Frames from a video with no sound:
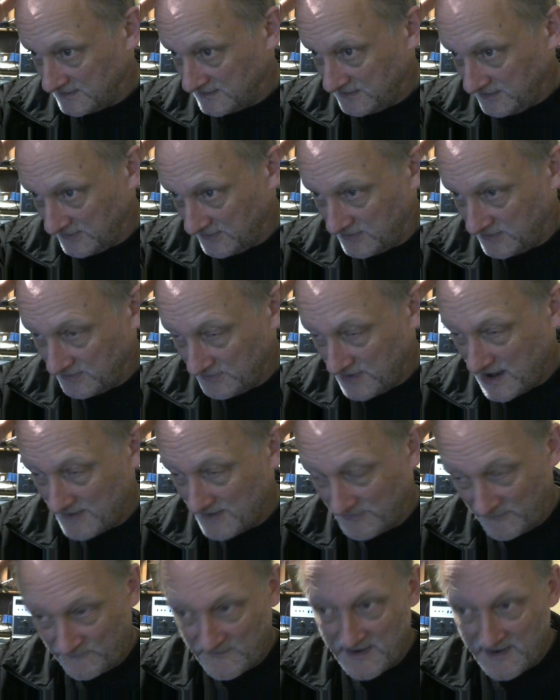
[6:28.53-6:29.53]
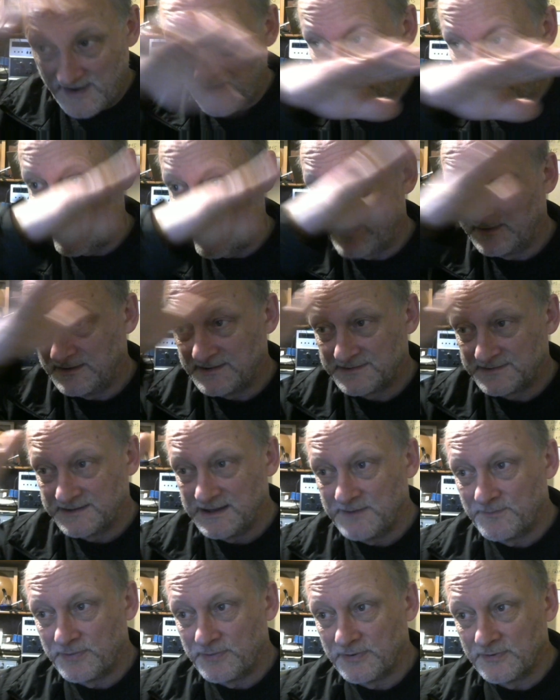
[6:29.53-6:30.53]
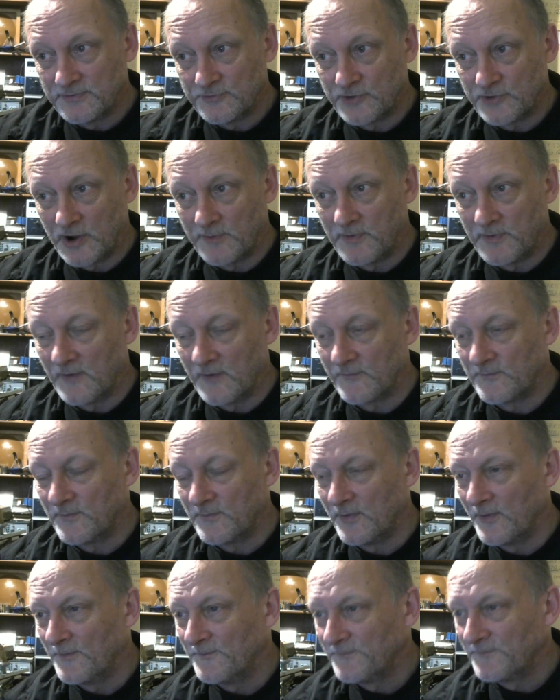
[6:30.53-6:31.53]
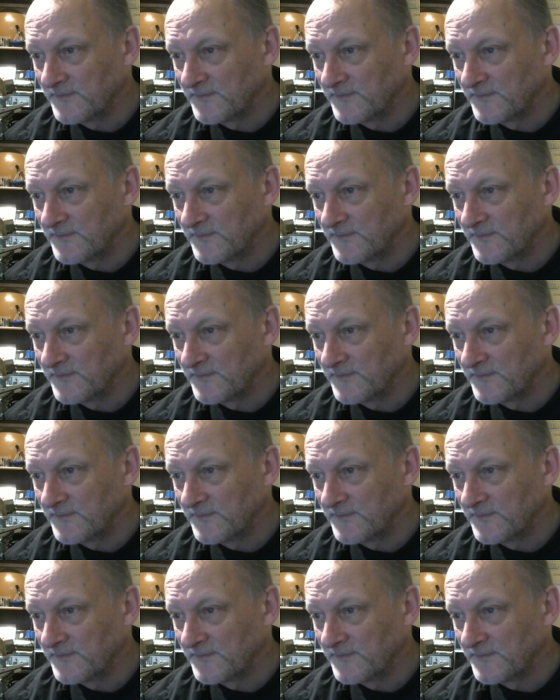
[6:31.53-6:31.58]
You know, it might be a fairly steep drop off, but